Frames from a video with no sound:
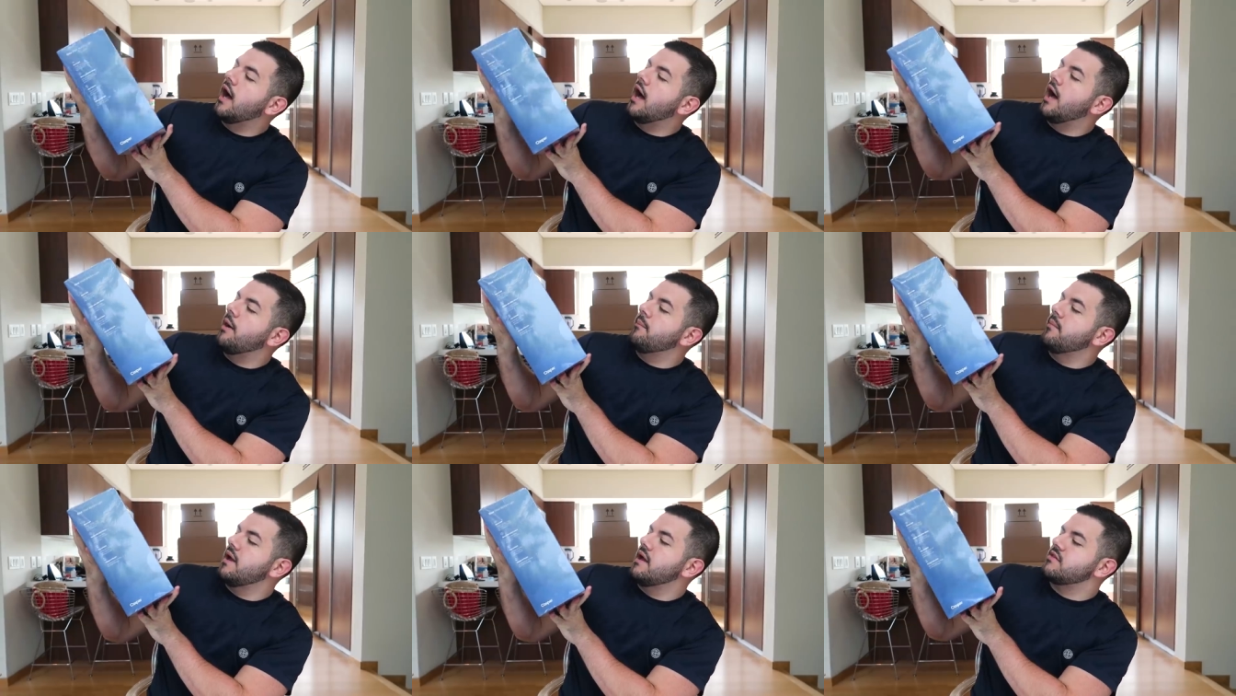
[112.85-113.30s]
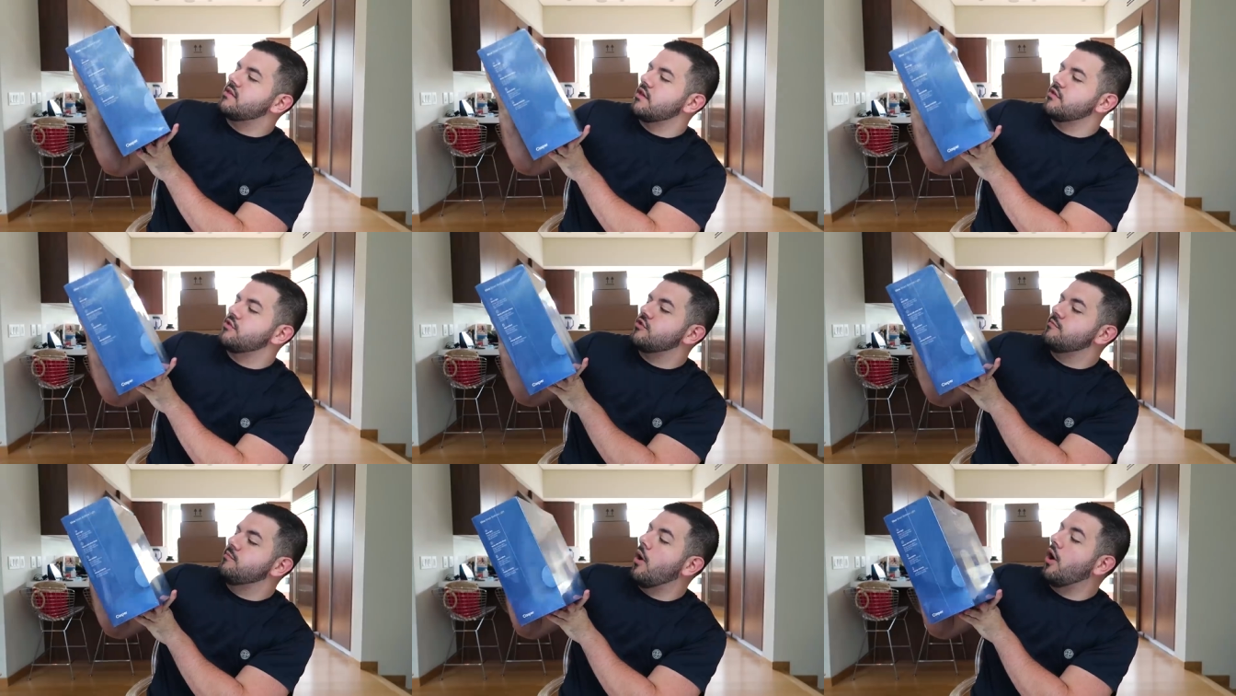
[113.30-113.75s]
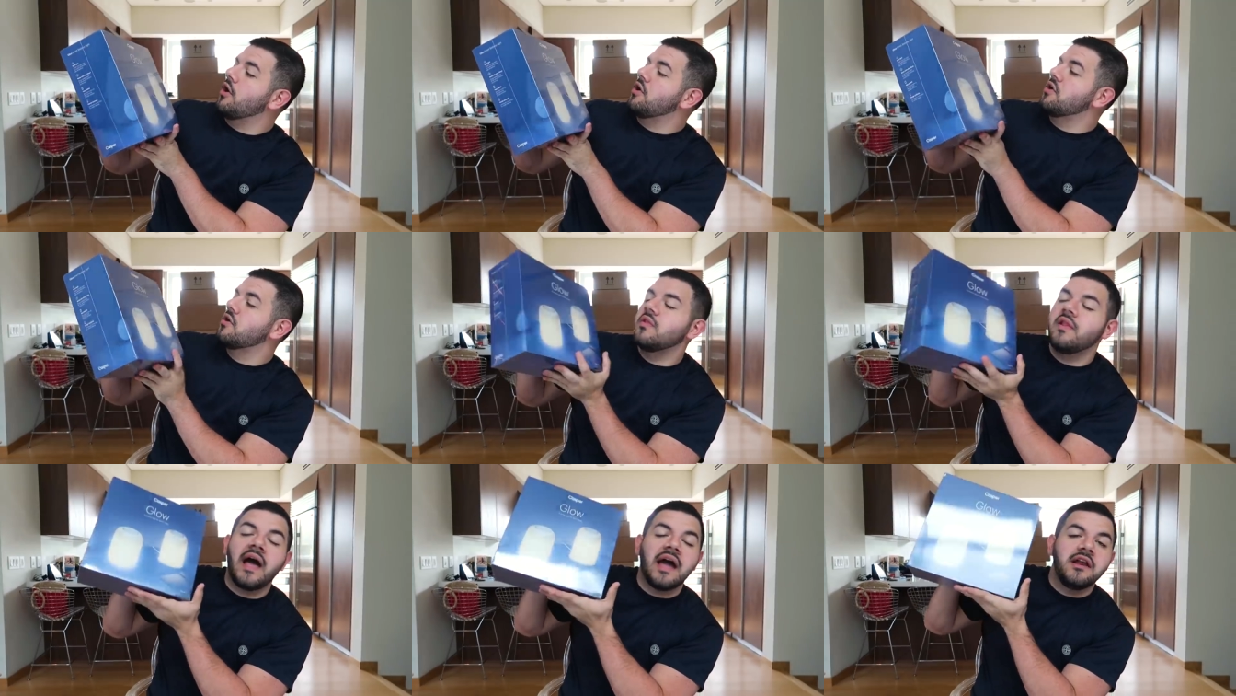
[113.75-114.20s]
Uh, it's a
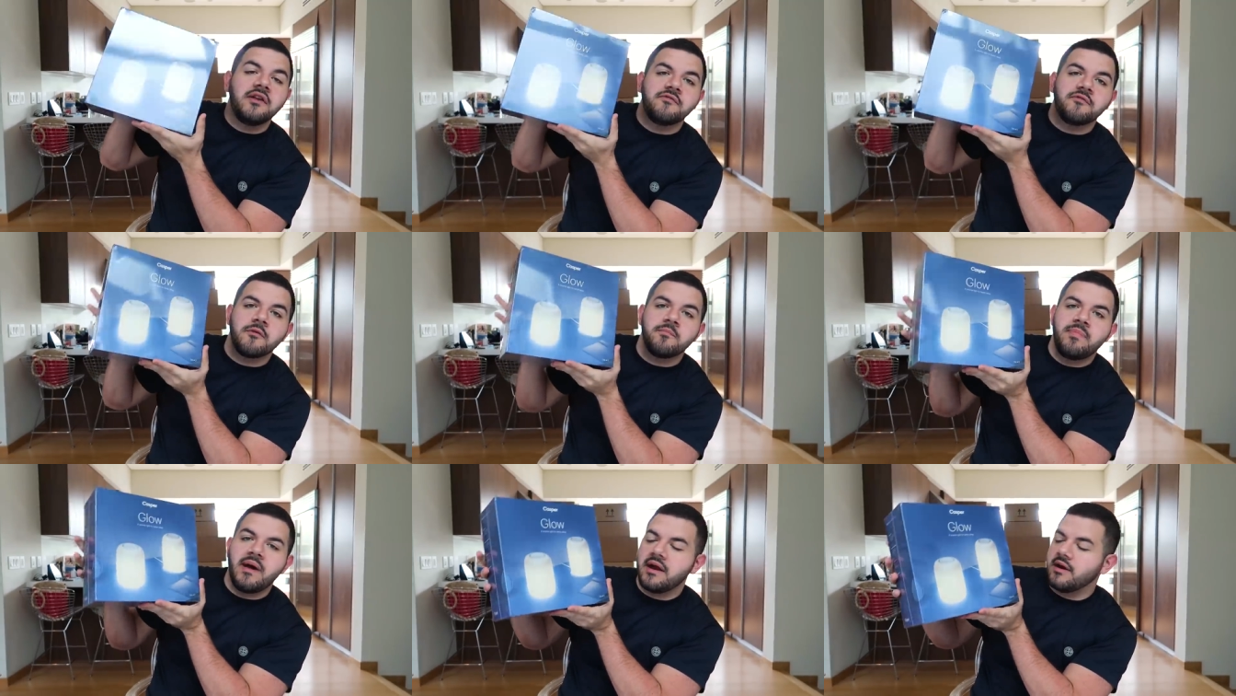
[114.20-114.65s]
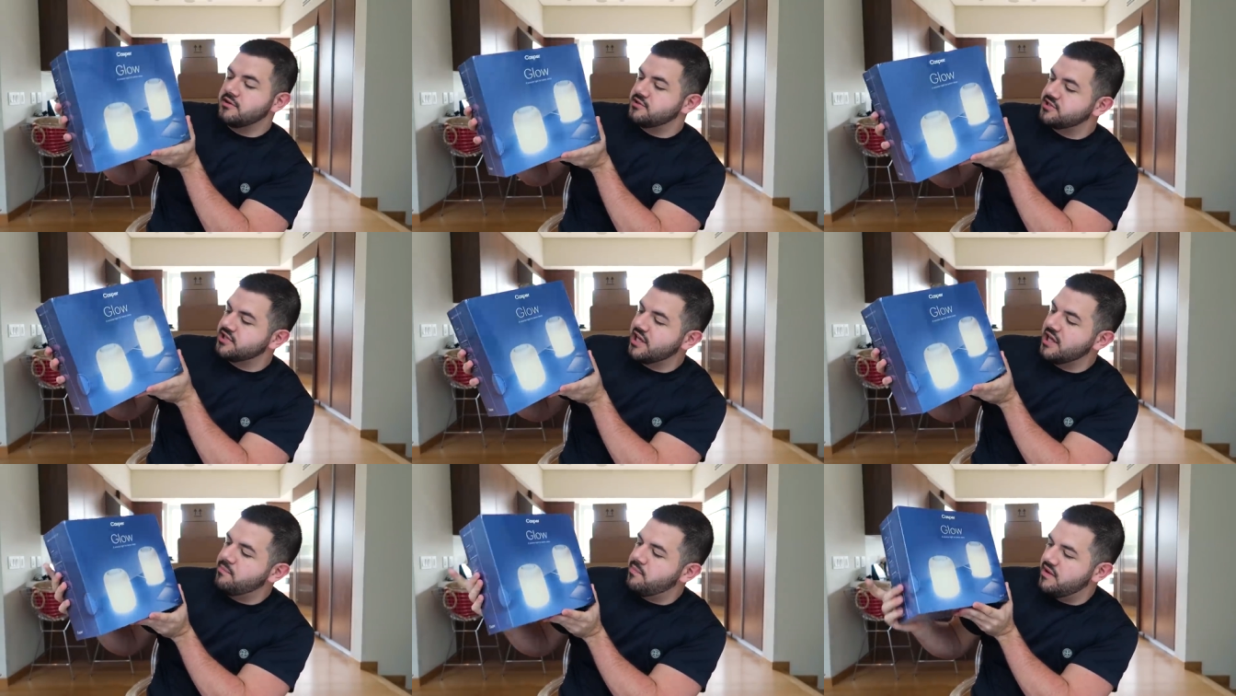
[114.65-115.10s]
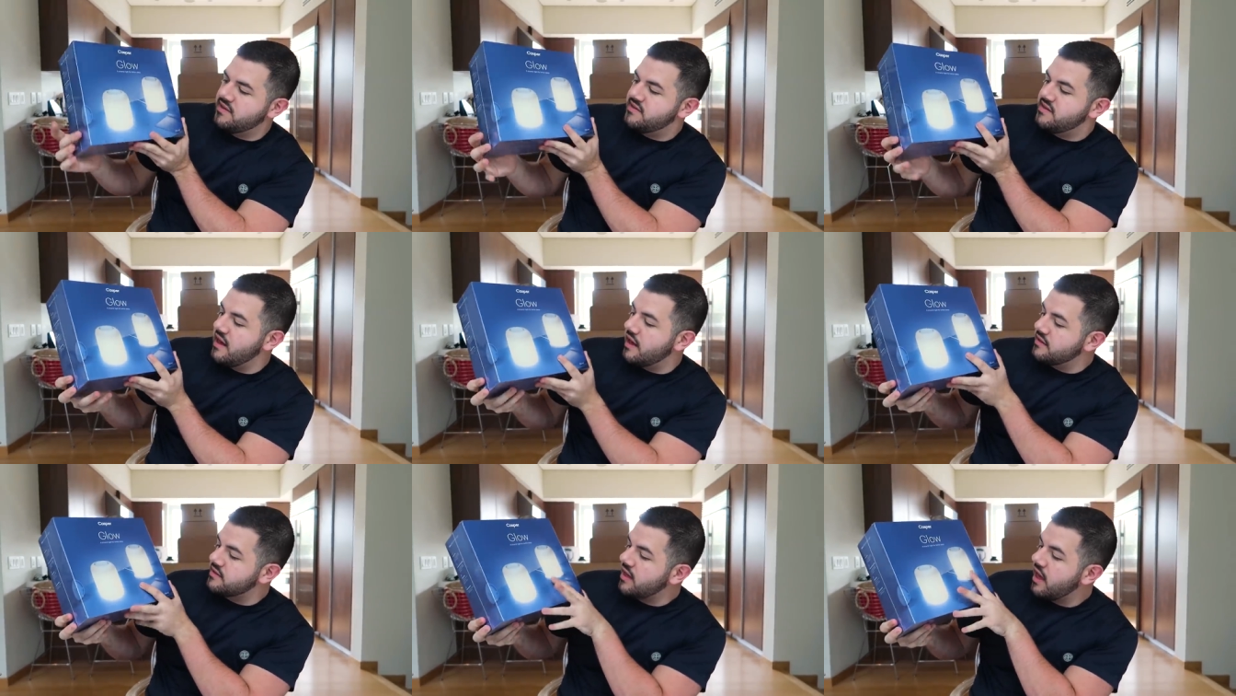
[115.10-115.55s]
smarter light for better sleep, it
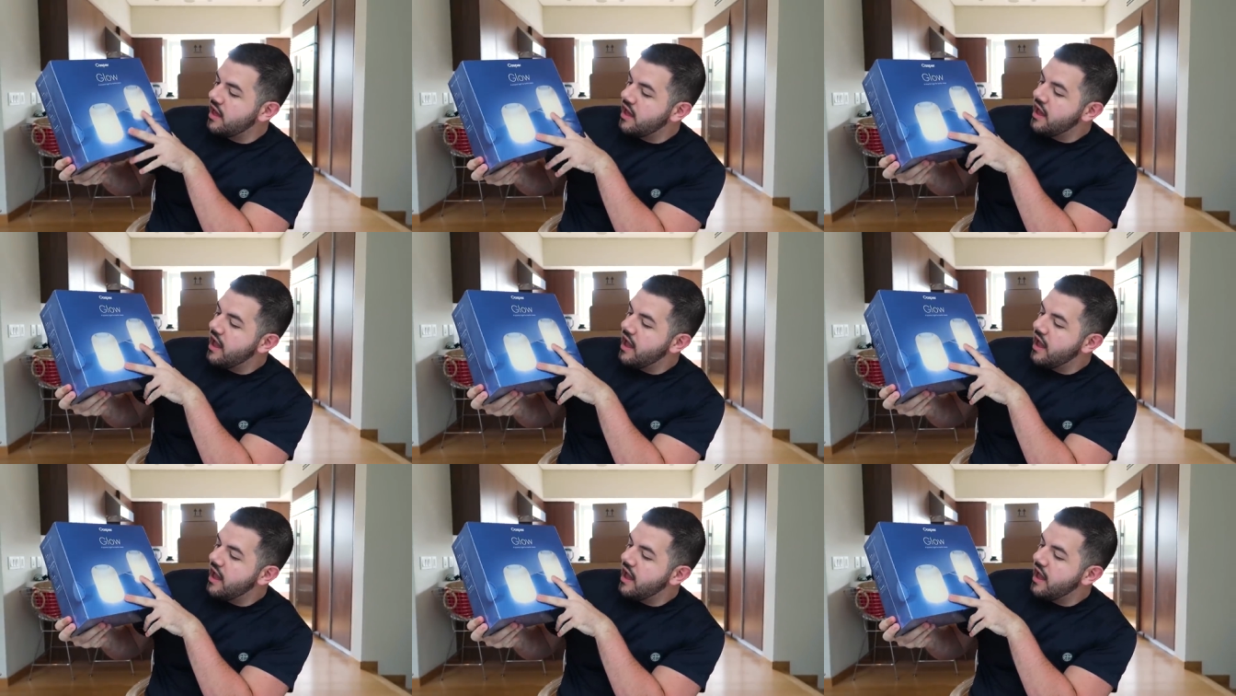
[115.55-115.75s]
says.